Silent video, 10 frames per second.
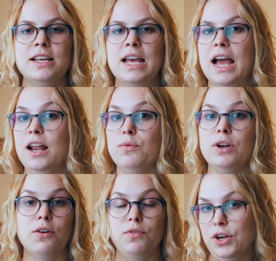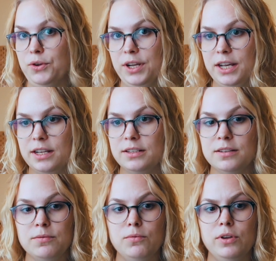and we're not renewing it.
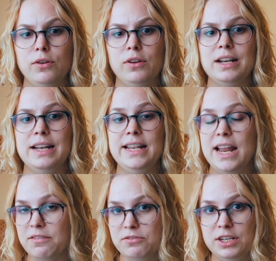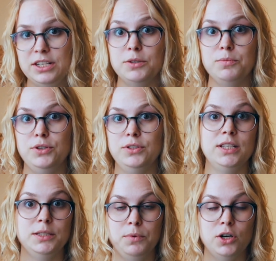We'll never need to produce
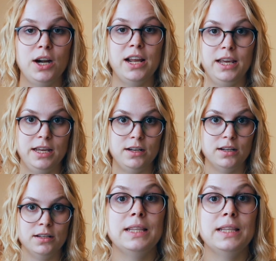this part again.